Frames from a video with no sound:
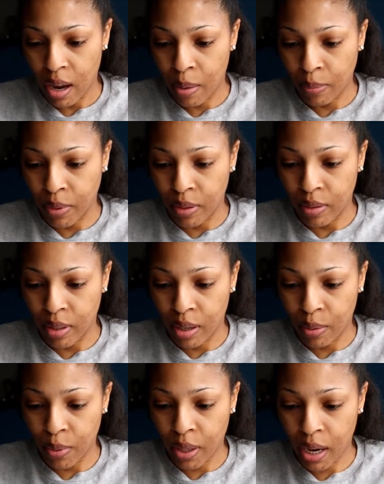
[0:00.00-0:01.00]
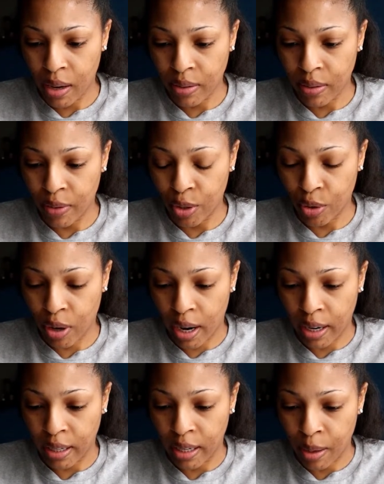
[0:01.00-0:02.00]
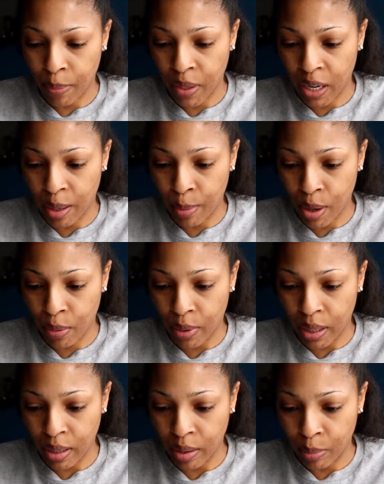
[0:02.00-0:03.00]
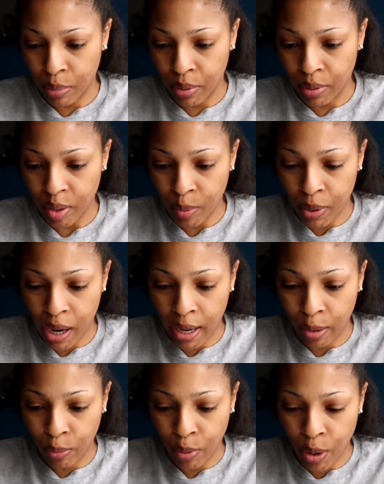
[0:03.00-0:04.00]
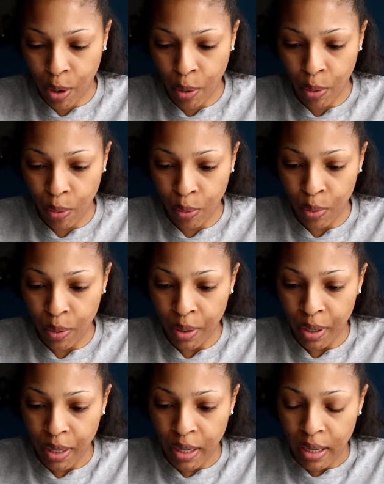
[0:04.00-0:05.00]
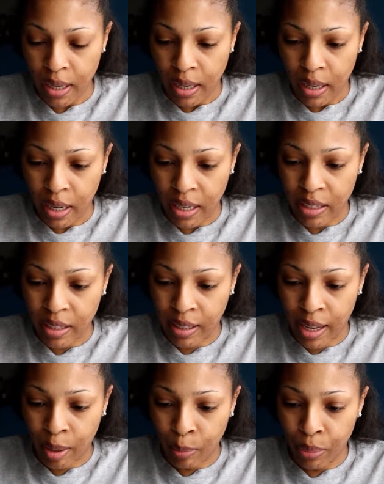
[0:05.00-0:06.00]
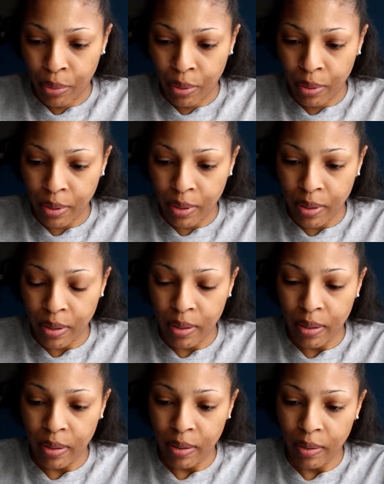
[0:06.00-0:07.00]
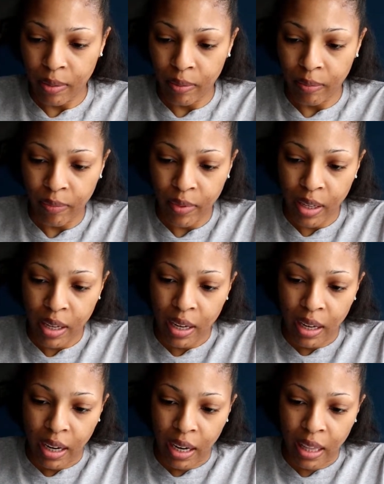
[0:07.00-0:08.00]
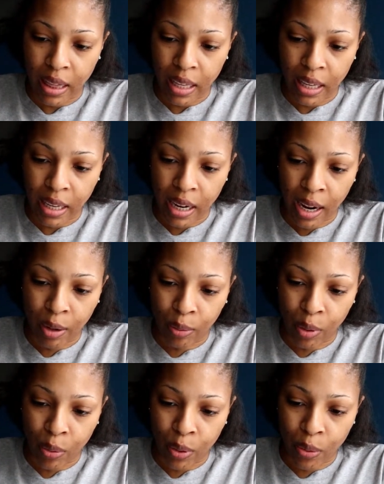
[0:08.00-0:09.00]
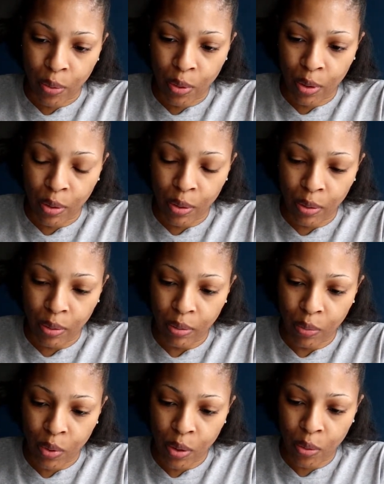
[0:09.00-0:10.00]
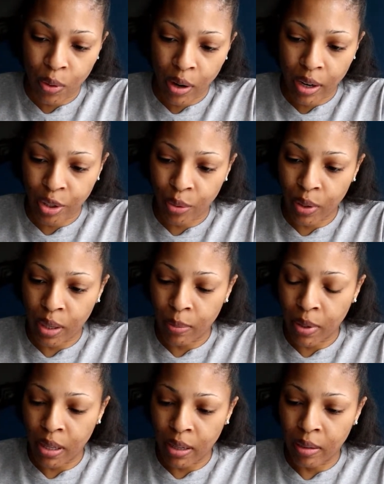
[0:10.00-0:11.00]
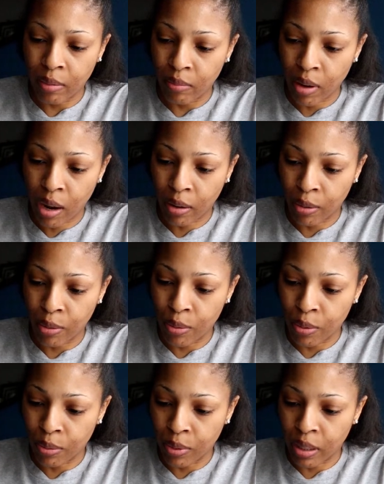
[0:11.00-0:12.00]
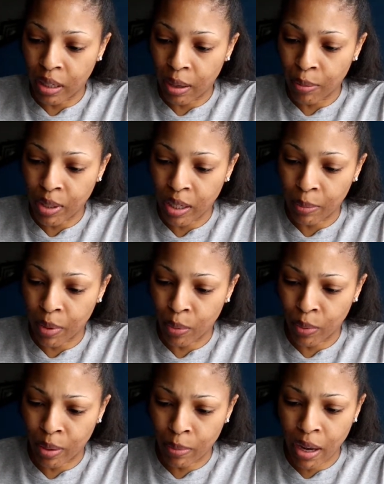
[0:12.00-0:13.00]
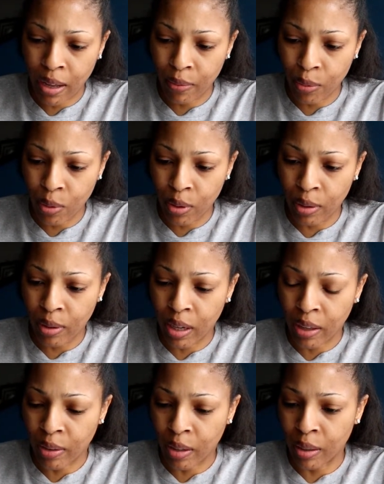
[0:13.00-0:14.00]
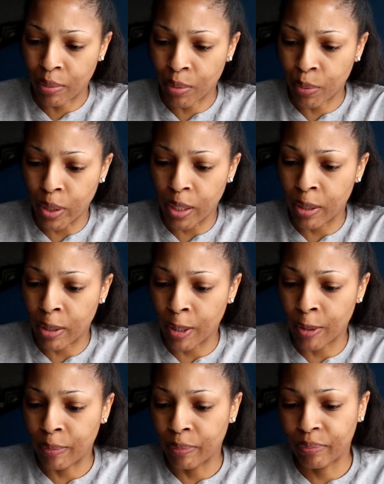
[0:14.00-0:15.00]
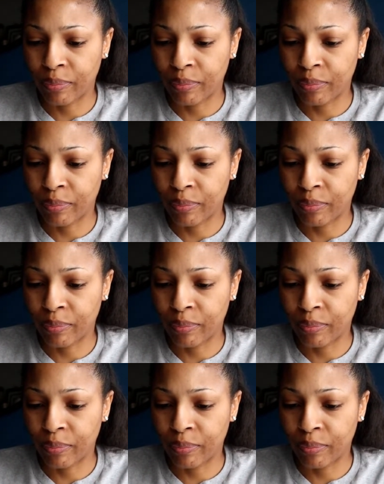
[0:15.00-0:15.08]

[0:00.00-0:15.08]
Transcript: I'm done with House of the Dragon. I'm thinking about reading the books, but I don't know. It's a lot of books. And then I don't know in order, what order I should read them in. I Googled and they were telling me to read them out of order and I thought that was weird